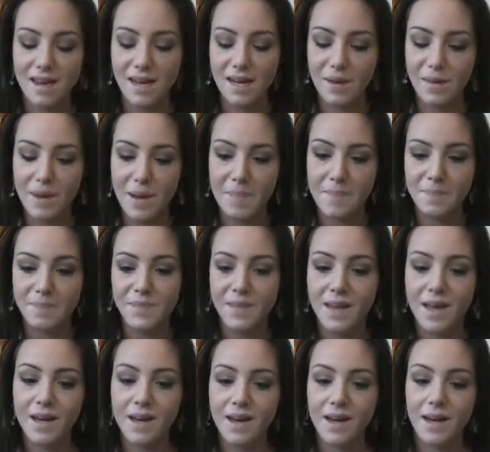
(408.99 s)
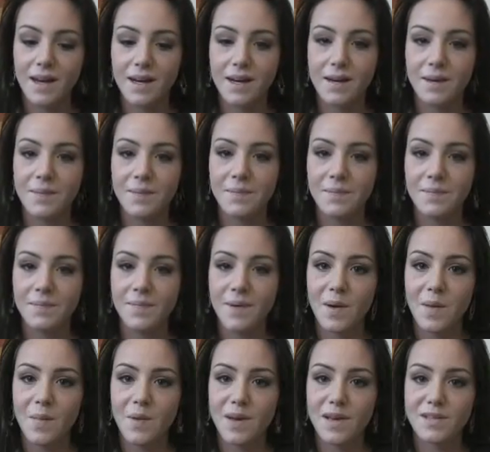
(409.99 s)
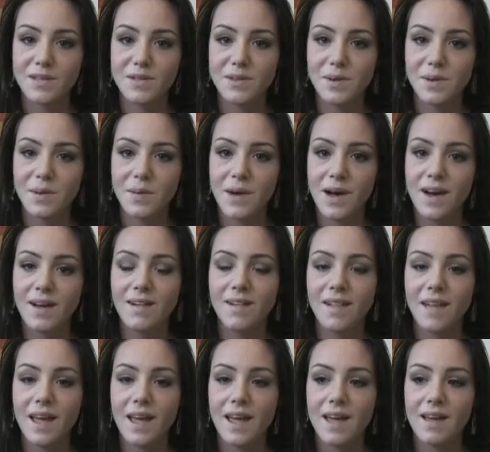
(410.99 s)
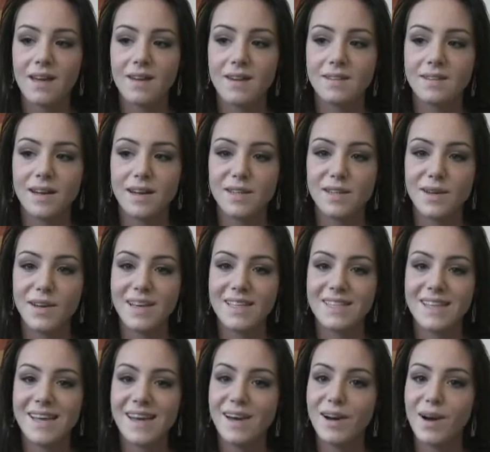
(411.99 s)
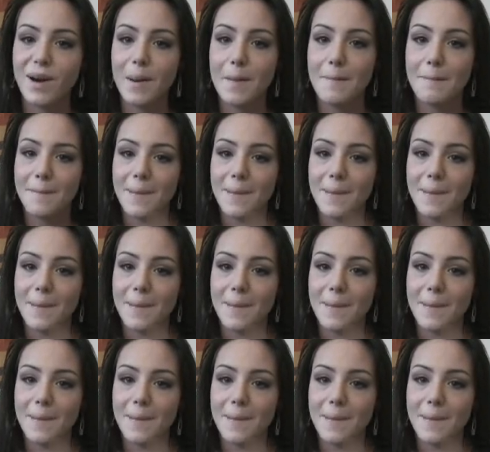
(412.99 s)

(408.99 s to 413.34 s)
Anyway, hope you guys are doing well, and I'll talk to you guys later.